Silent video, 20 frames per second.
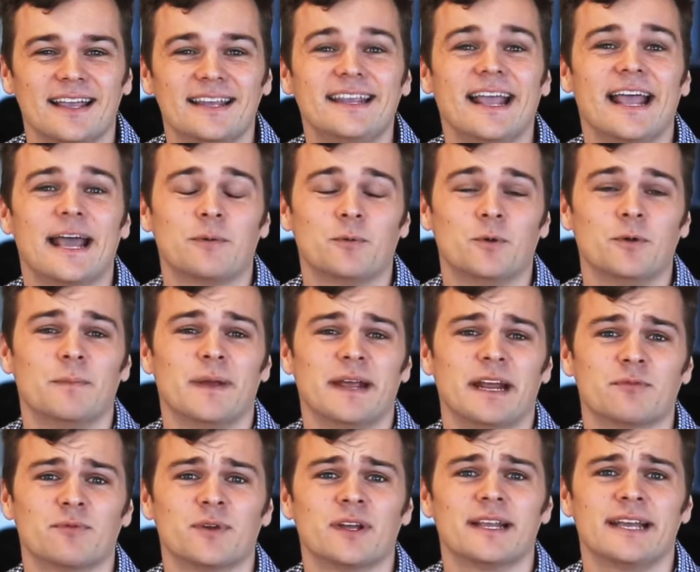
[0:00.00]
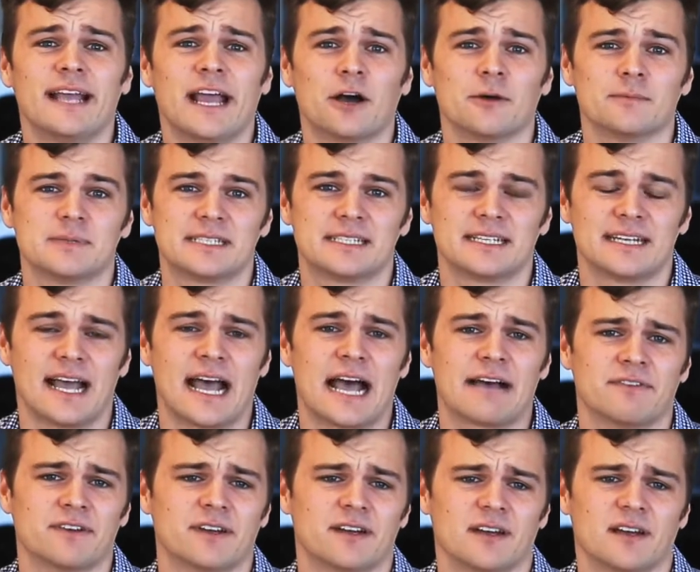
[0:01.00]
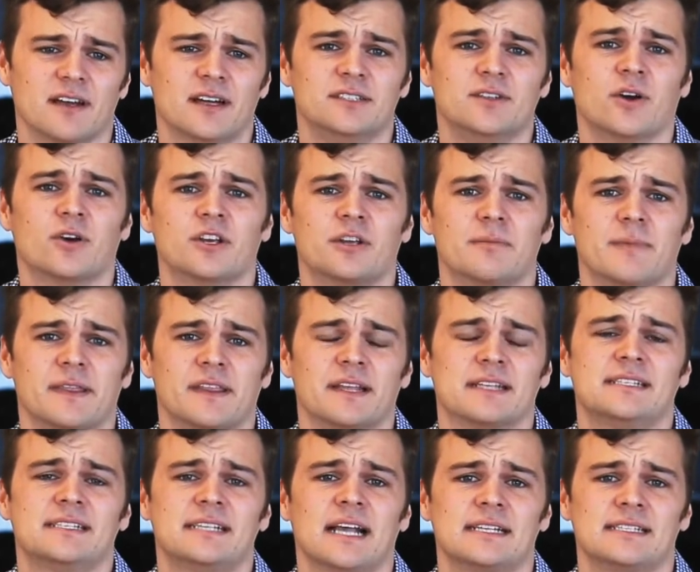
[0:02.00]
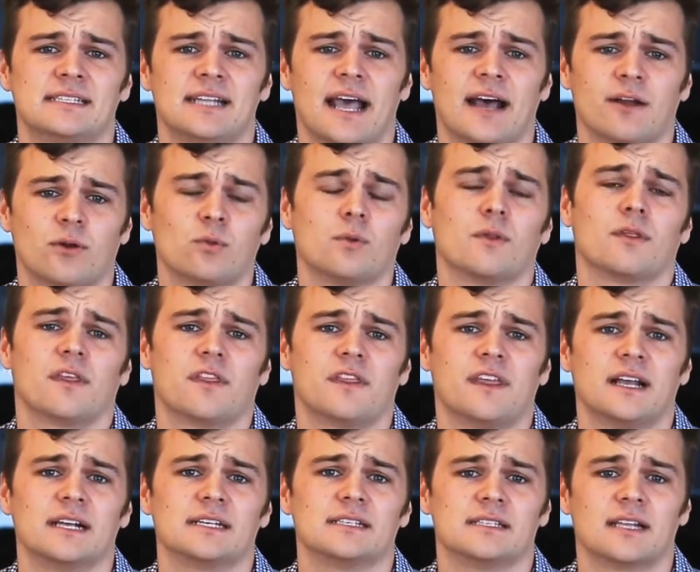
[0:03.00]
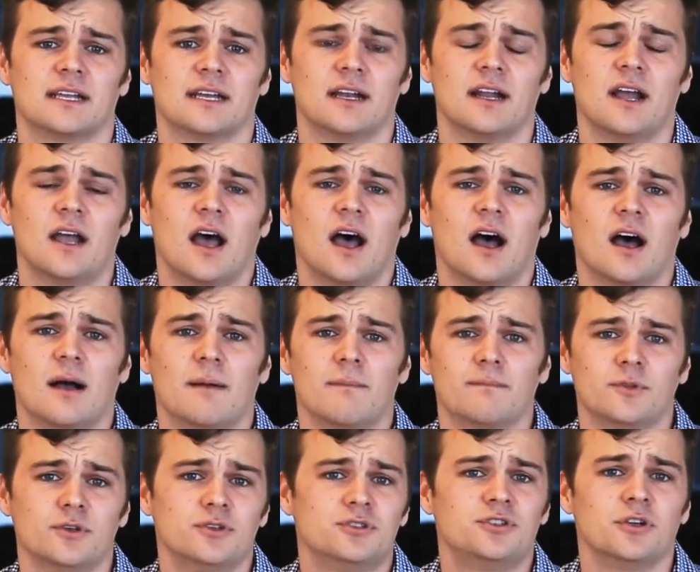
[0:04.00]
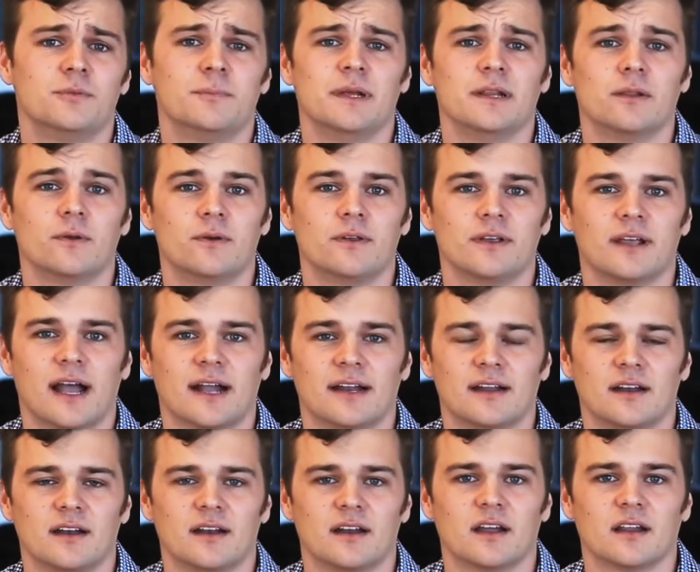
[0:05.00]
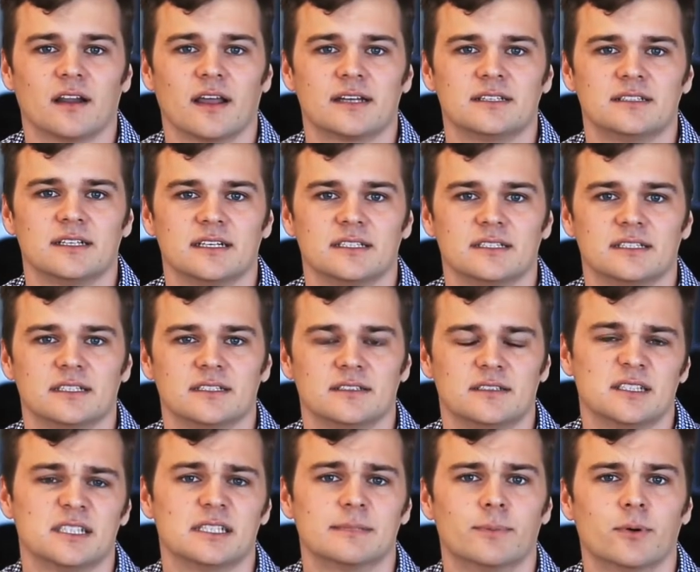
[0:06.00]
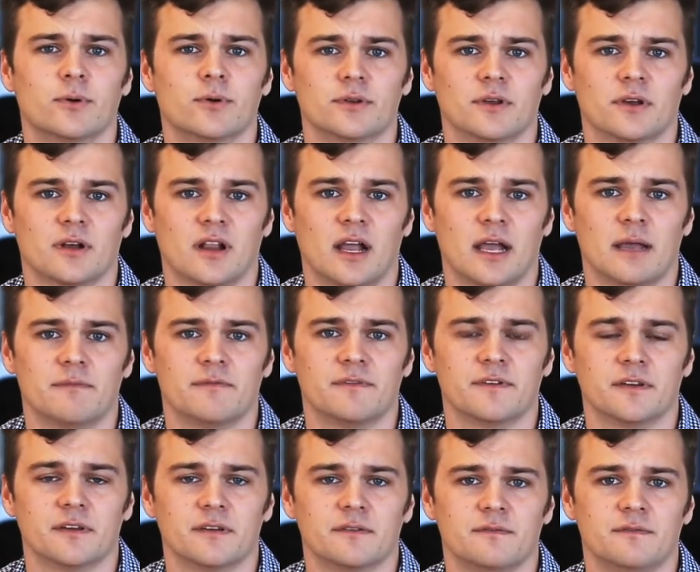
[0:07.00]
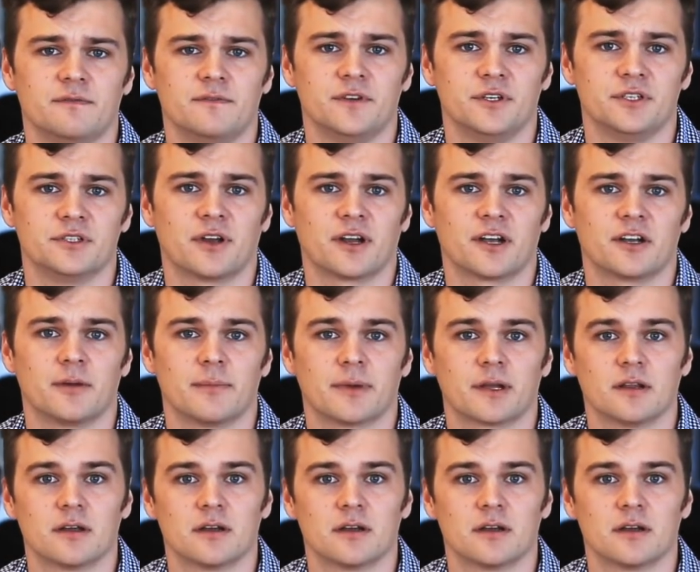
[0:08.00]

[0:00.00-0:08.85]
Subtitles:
Yeah, it would be. It really helps to have a document that sets out all of the things that you should be looking at and collecting to support your claim for future economic